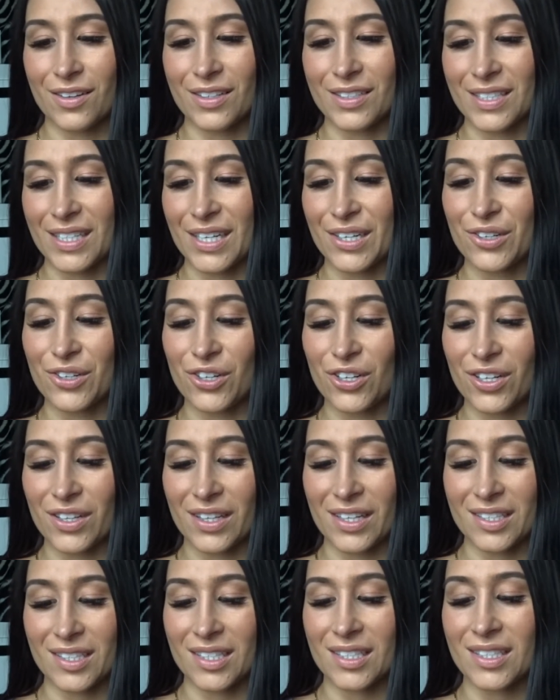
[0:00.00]
deal.
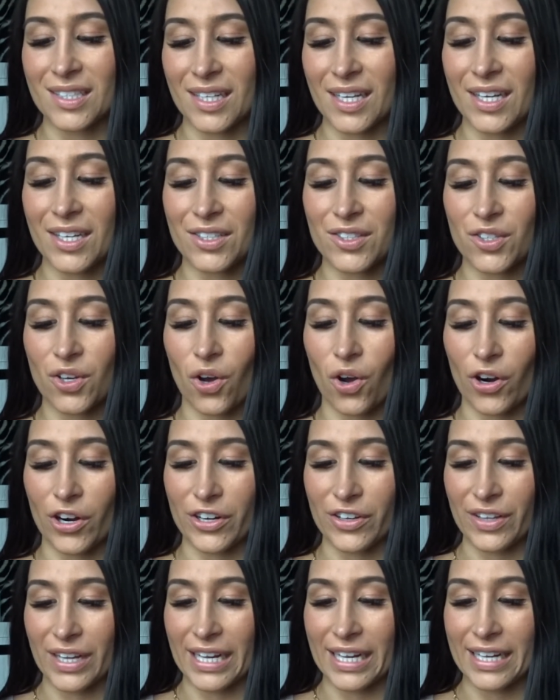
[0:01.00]
This is the
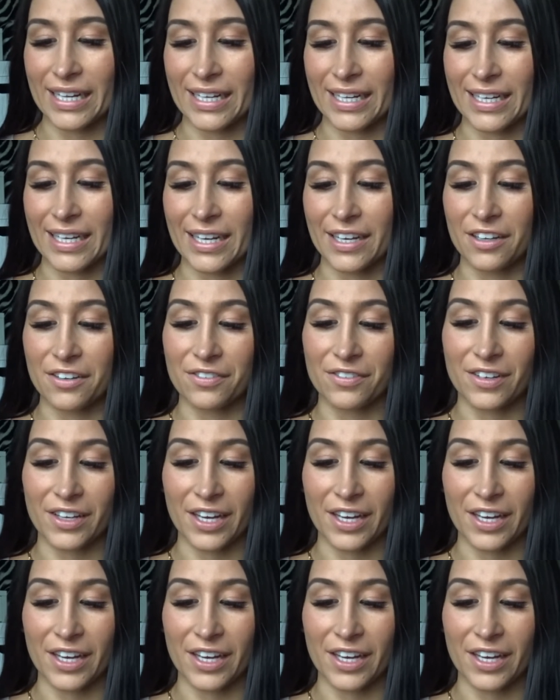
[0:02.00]
Tarte Give,